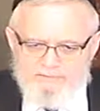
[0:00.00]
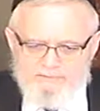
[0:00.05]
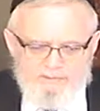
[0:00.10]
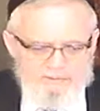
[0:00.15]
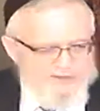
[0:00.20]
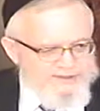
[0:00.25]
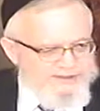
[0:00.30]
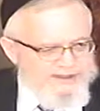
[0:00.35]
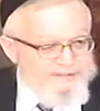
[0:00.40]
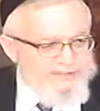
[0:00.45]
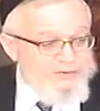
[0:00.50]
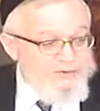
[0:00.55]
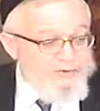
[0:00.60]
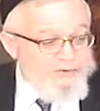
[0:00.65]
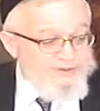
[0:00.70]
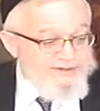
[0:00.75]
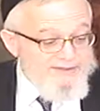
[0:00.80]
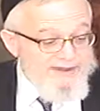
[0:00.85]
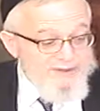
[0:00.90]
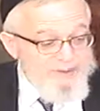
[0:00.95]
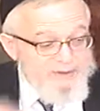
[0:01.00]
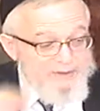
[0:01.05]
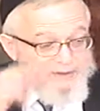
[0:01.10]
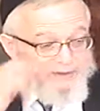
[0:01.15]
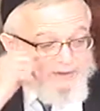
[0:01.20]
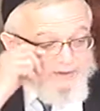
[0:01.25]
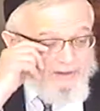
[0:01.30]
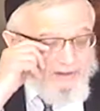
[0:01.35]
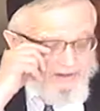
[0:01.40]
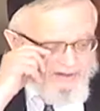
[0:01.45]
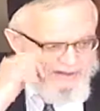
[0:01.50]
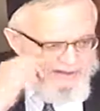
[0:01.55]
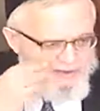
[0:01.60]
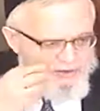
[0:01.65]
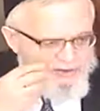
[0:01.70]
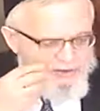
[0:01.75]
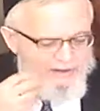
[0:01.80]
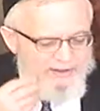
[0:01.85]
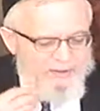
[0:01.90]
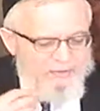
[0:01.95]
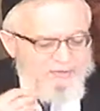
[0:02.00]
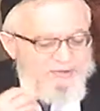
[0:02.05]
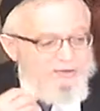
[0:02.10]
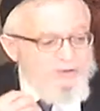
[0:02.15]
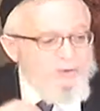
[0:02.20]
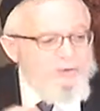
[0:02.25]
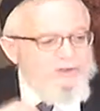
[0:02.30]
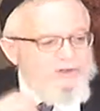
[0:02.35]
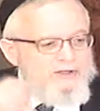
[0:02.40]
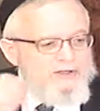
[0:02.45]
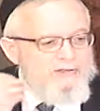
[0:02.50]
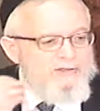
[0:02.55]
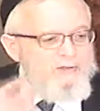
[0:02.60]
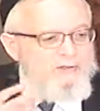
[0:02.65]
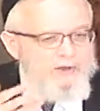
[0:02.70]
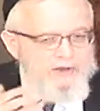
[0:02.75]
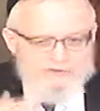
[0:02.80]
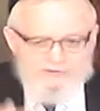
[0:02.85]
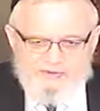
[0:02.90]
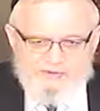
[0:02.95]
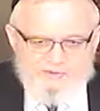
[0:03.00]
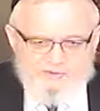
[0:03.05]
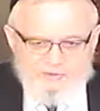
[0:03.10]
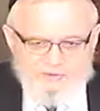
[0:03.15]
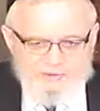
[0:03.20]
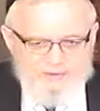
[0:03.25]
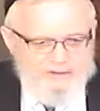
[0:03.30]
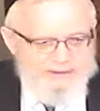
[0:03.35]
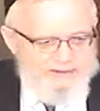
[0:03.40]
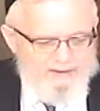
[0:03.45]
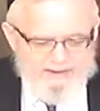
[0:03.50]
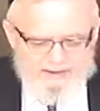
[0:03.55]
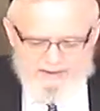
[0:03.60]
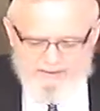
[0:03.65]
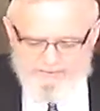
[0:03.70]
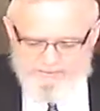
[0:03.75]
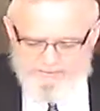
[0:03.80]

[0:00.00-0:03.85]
He said because they were the, a nation that was totally devoid of spirituality.